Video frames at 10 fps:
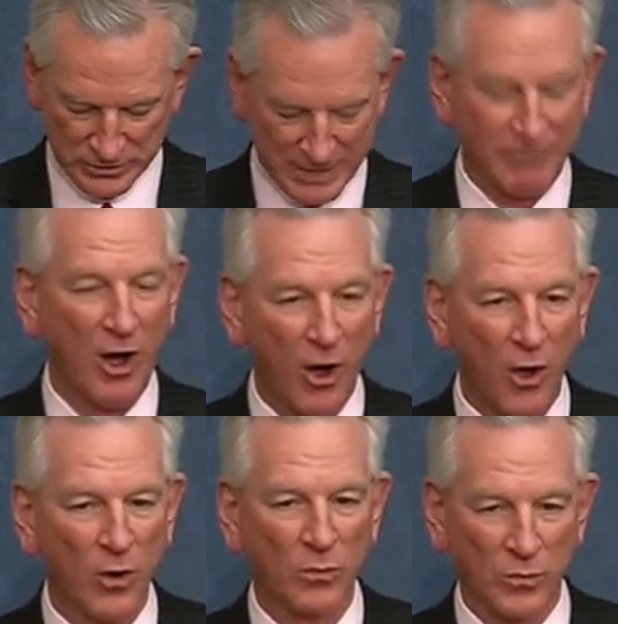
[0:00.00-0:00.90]
have
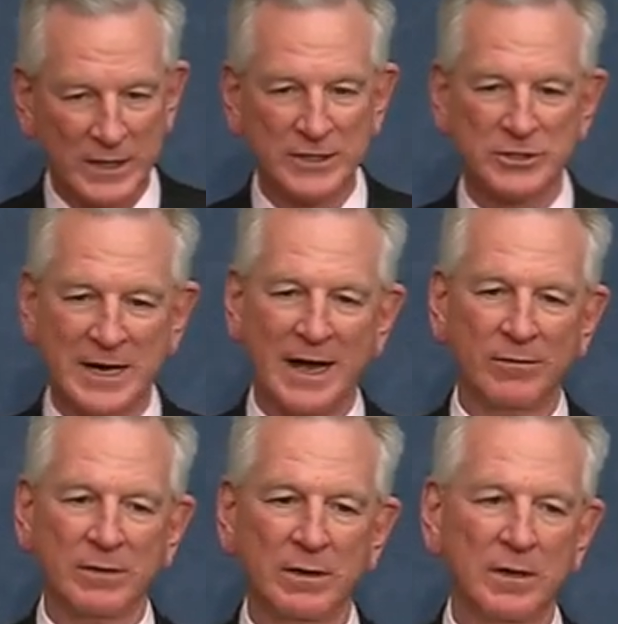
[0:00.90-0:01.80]
all reached out
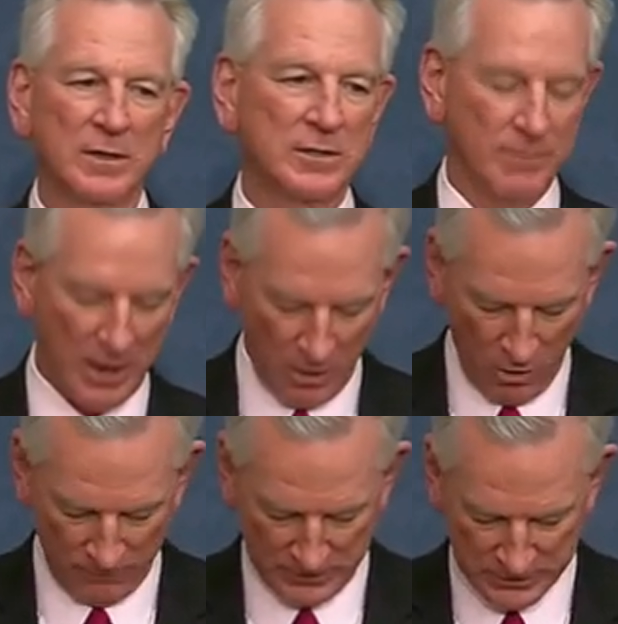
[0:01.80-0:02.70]
to my
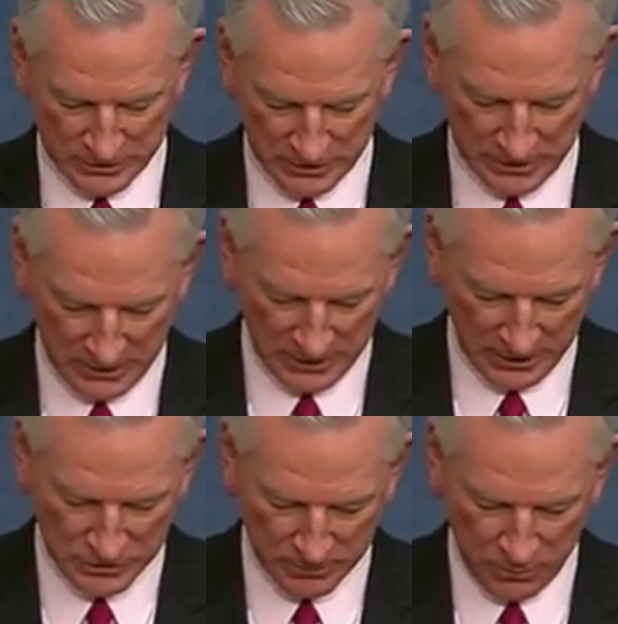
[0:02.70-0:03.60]
office in
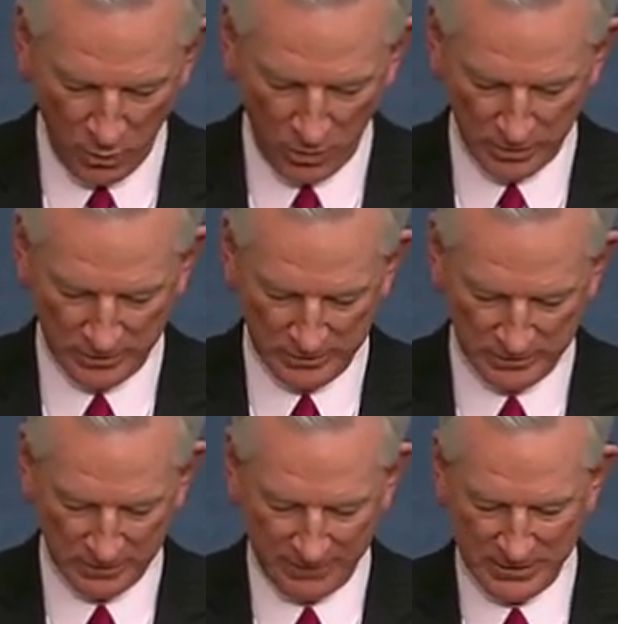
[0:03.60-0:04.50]
support
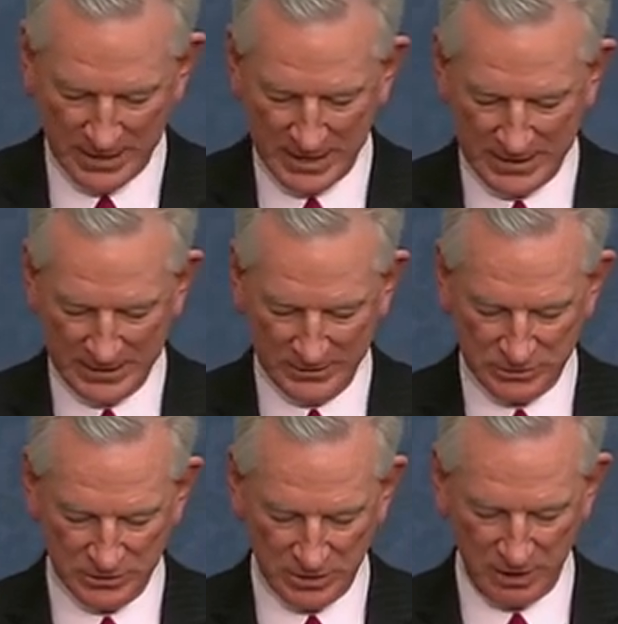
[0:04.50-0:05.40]
of the days
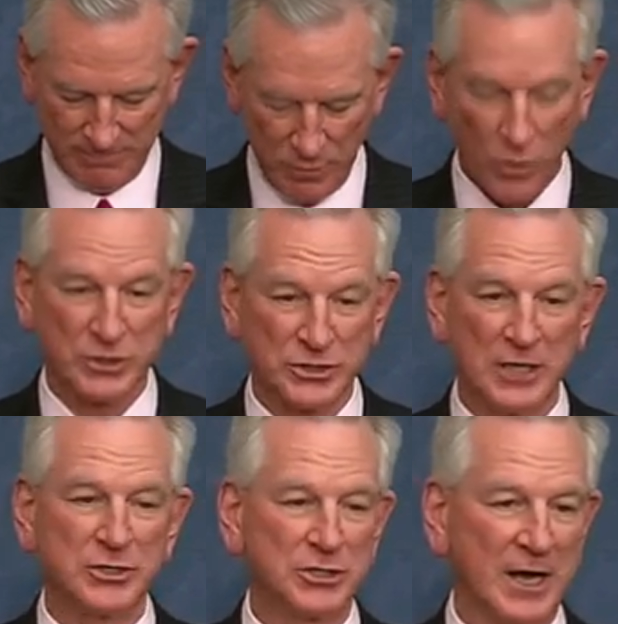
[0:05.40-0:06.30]
of more
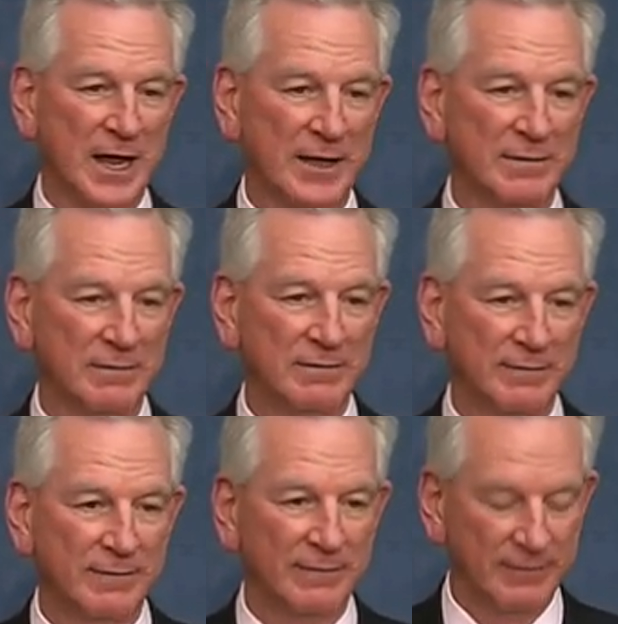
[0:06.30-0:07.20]
sunshine
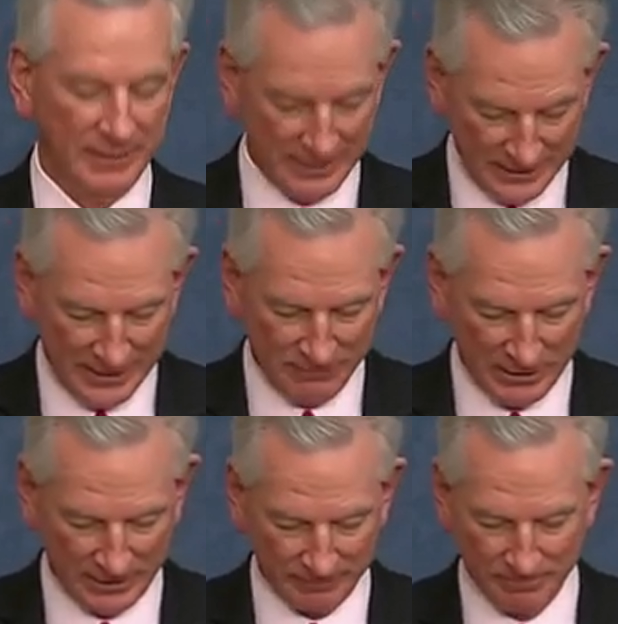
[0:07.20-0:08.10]
in the
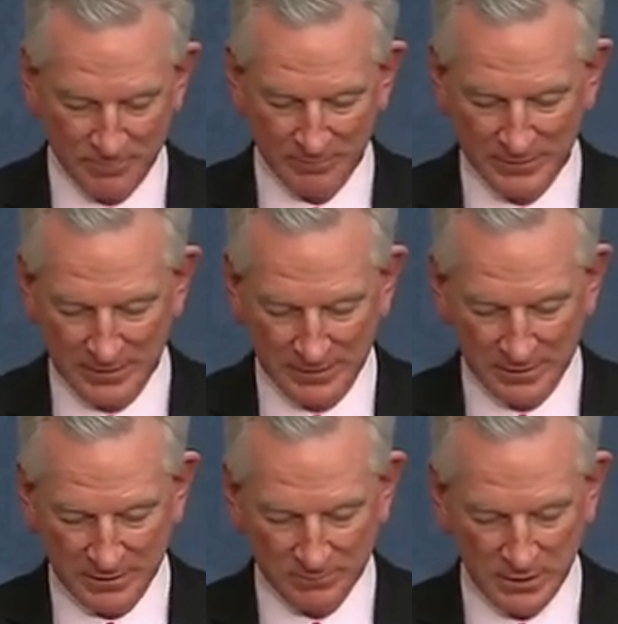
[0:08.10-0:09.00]
evening.
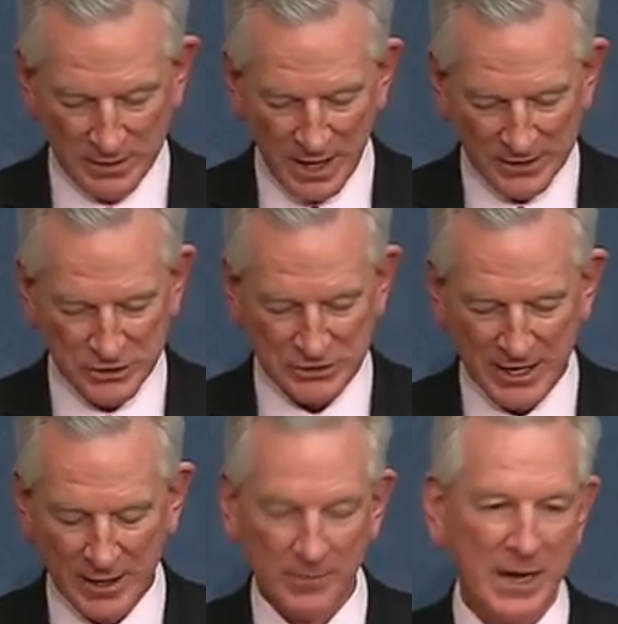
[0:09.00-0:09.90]
But not just
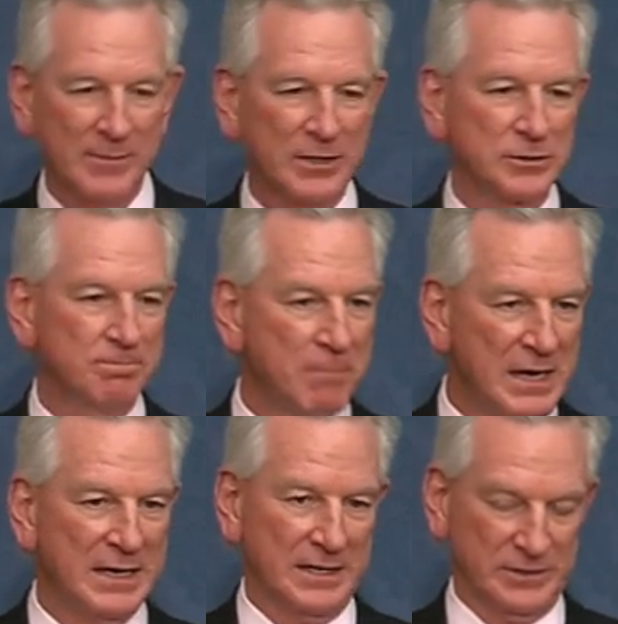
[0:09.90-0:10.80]
Alabamians,
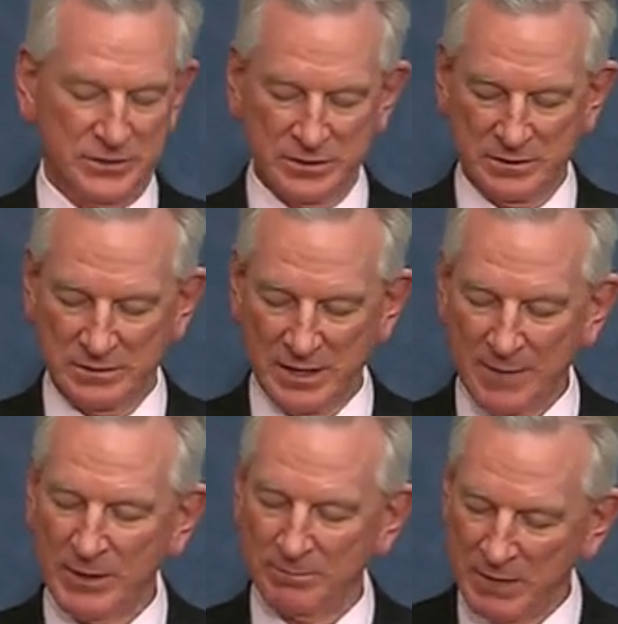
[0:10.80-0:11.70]
millions
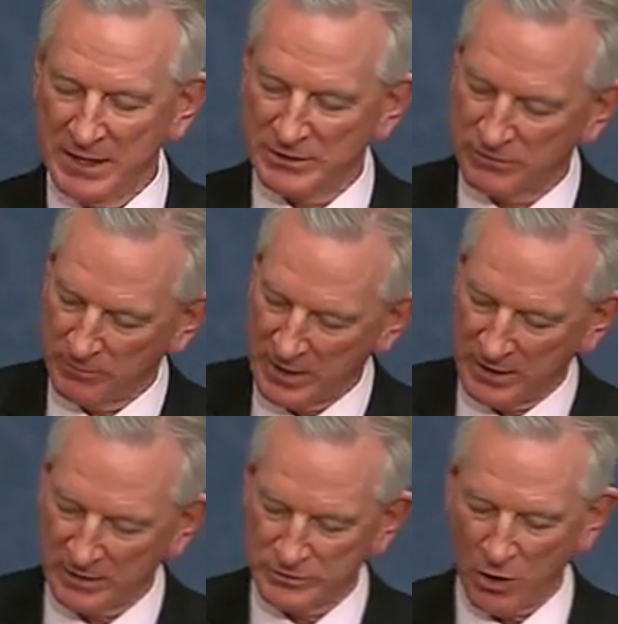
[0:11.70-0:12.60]
of
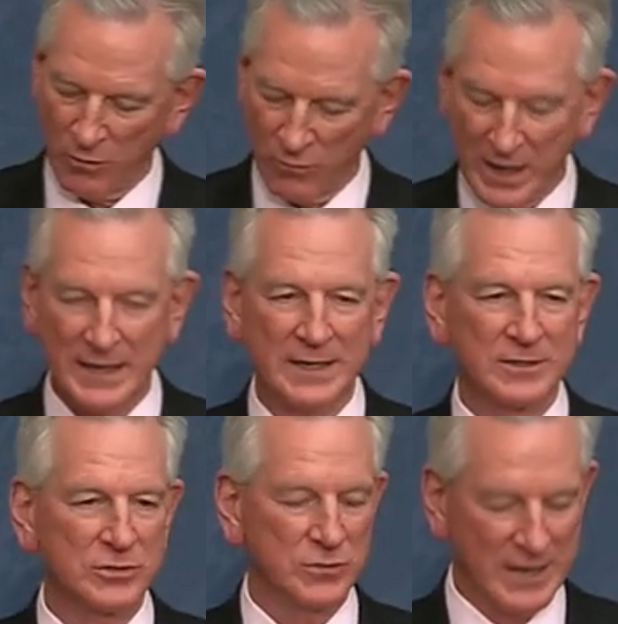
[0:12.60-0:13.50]
Americans are ready
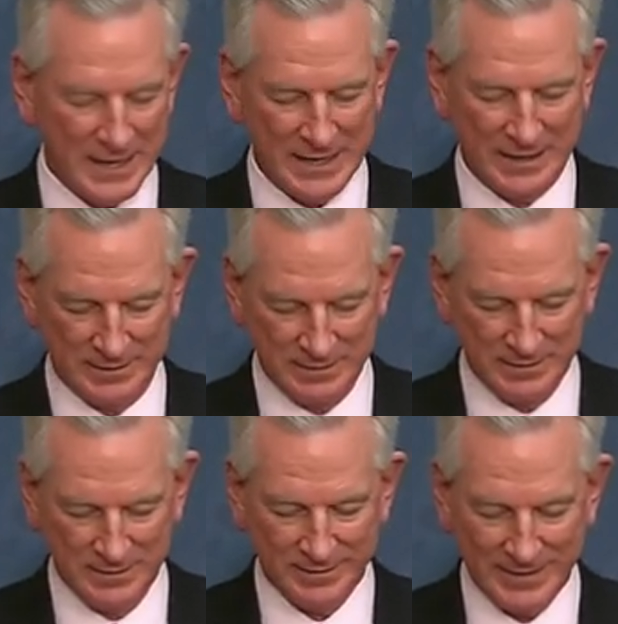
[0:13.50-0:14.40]
to end
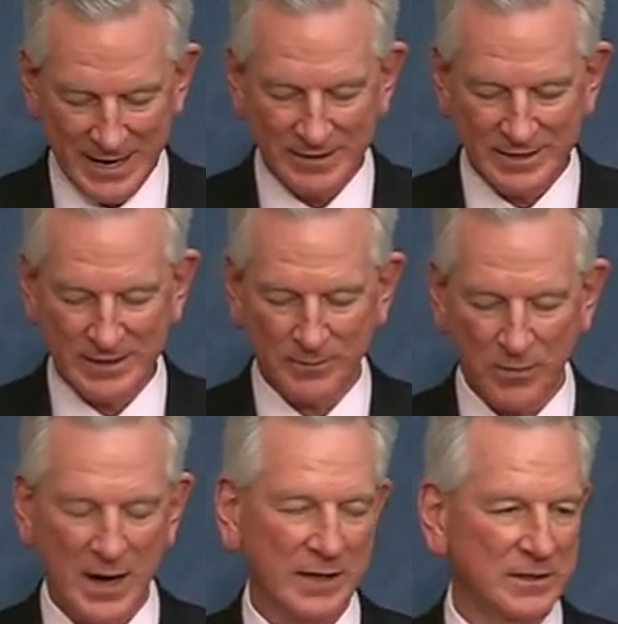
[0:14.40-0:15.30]
the outdated
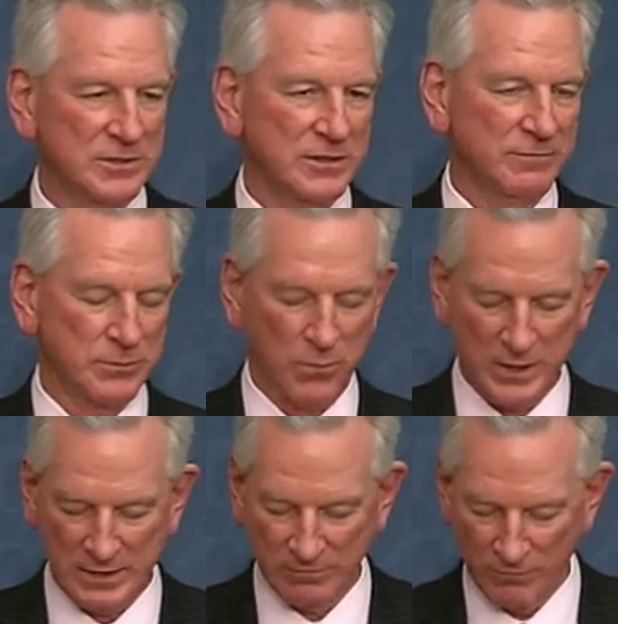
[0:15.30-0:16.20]
practice of
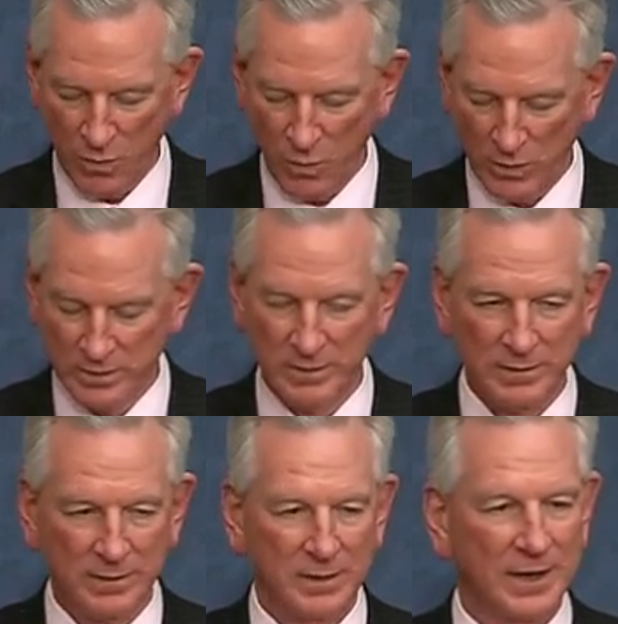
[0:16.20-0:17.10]
springing forward
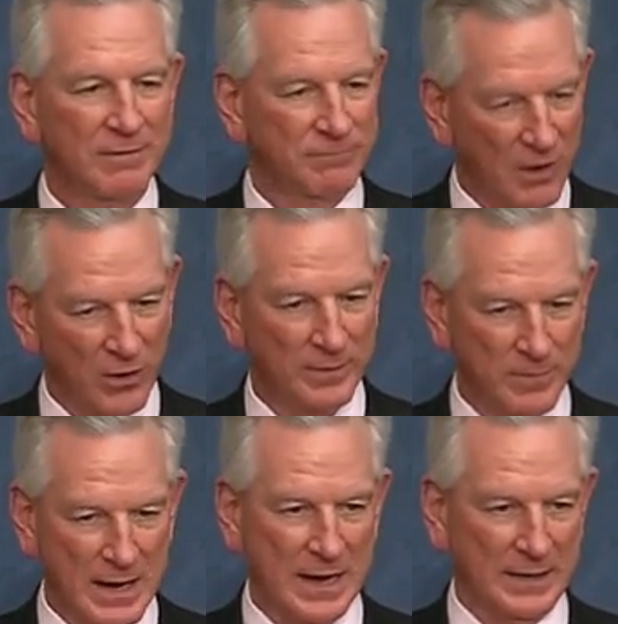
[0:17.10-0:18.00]
and falling
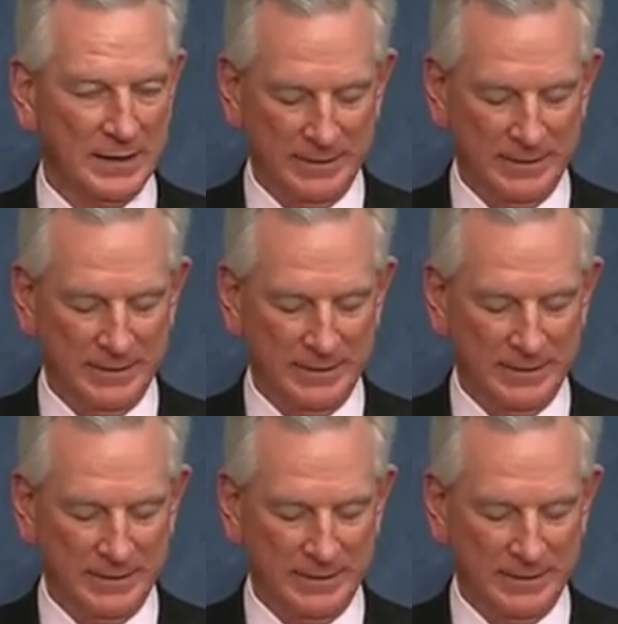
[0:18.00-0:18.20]
back.